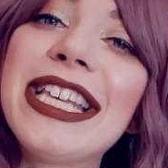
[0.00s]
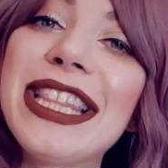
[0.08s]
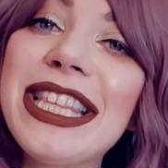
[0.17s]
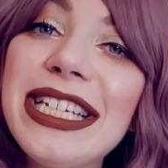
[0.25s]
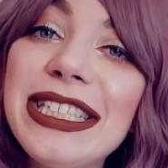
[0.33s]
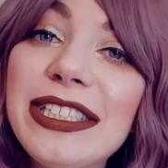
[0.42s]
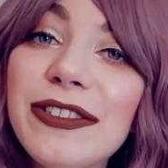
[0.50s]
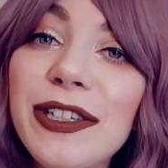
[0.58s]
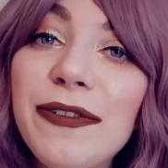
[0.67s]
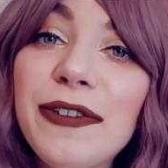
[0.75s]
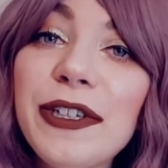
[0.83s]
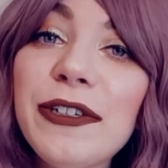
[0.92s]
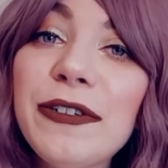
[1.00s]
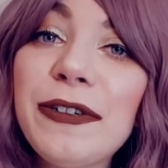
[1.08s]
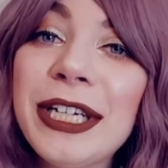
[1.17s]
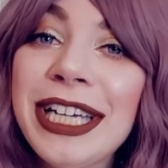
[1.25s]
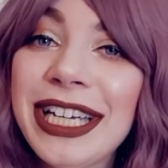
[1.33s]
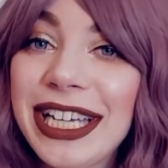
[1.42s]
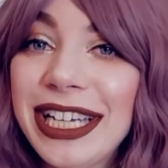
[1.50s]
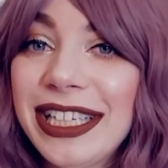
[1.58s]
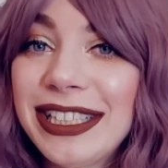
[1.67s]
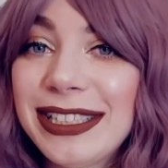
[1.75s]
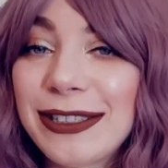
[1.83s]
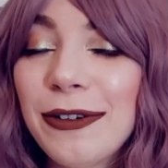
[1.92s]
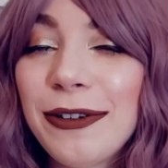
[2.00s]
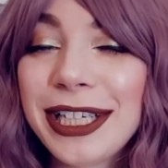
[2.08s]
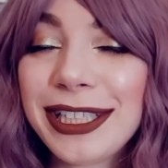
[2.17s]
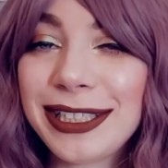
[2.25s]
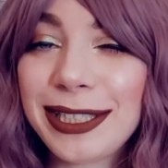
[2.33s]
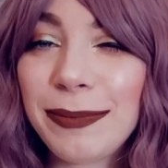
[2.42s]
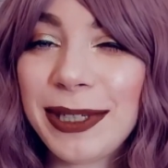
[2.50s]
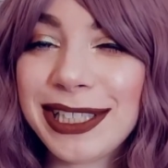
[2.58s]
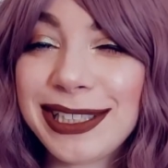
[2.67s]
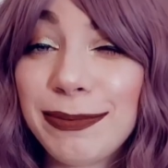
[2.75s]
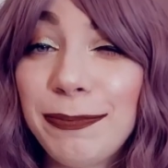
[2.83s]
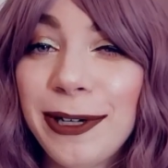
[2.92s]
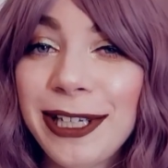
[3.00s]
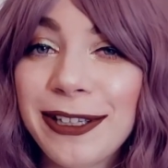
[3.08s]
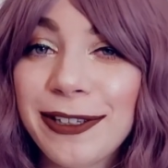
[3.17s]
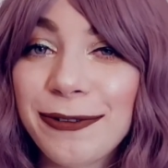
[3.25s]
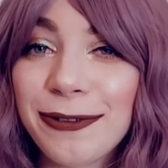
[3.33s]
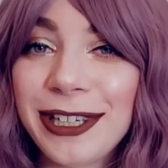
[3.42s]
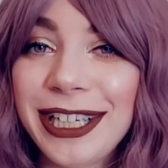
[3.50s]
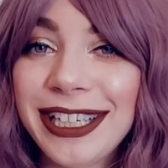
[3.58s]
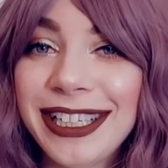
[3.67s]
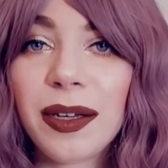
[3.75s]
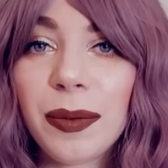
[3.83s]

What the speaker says: this review is going to be spoiler-free.